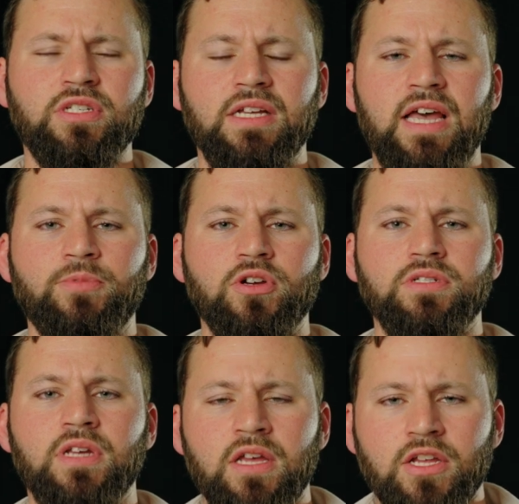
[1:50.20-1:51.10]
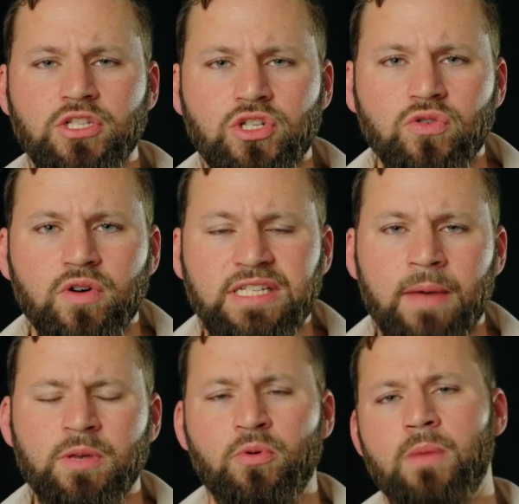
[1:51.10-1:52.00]
adapters to
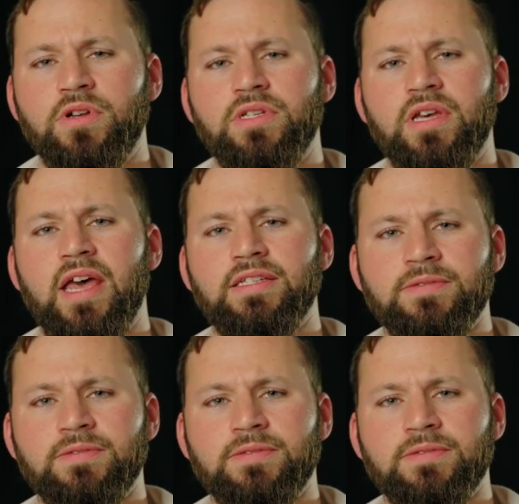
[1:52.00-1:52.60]
adapt it properly to the gas.